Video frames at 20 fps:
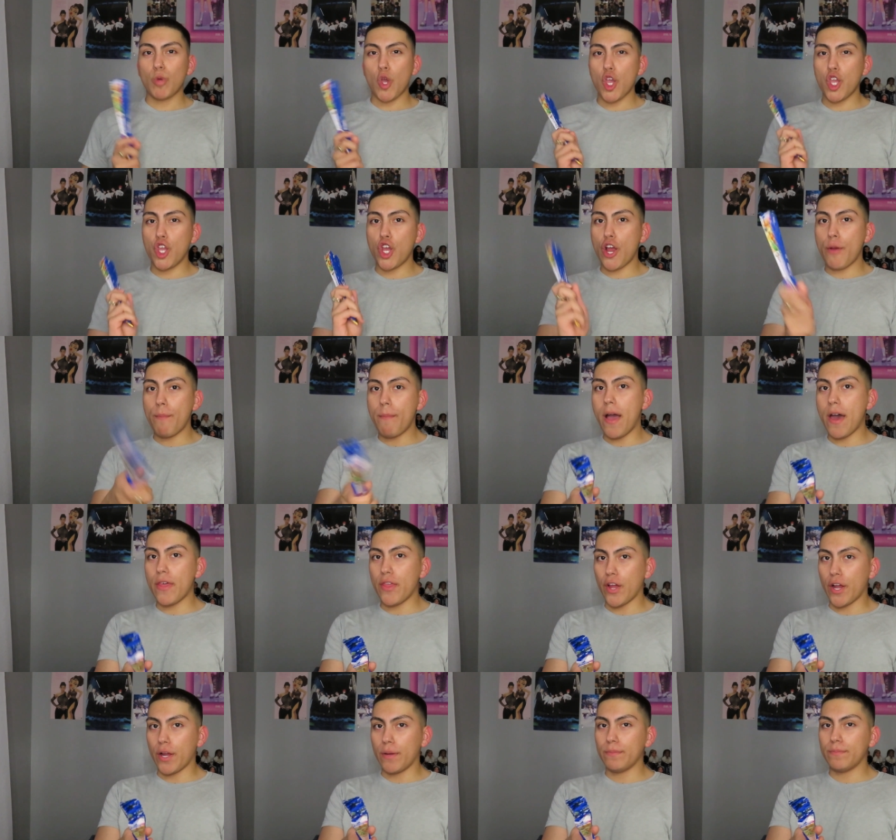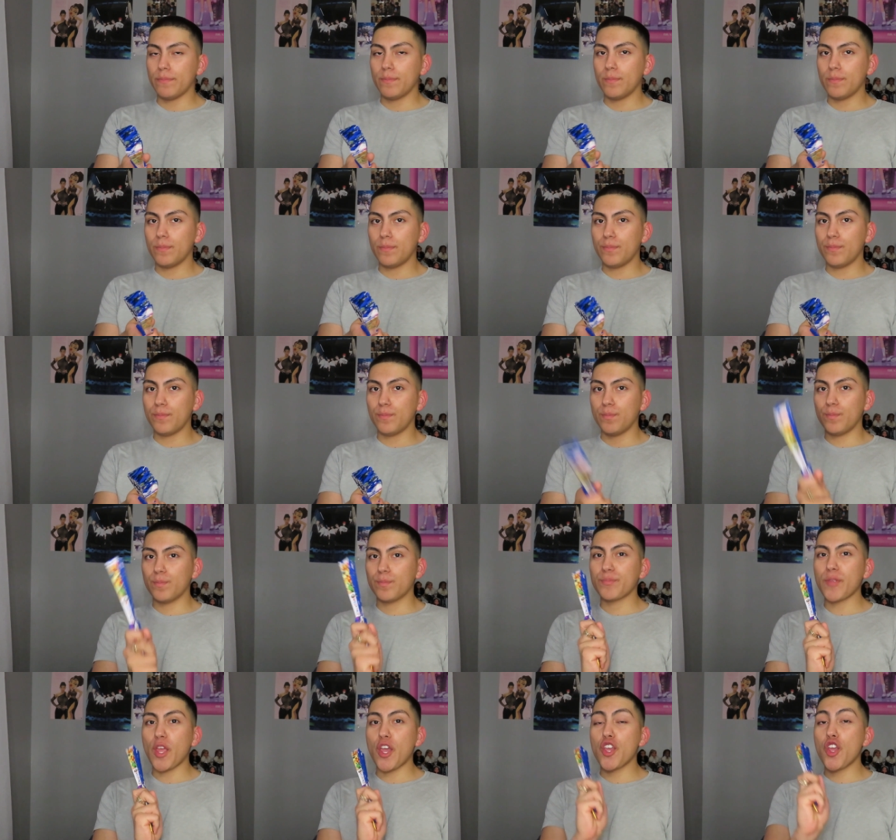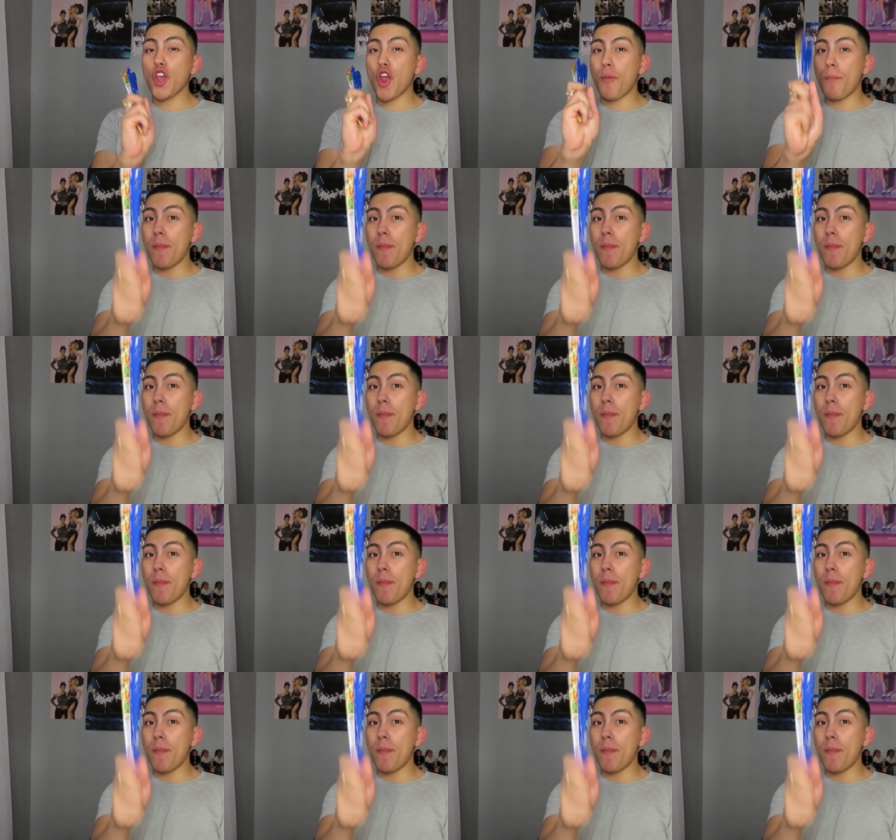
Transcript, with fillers: Your mother. Your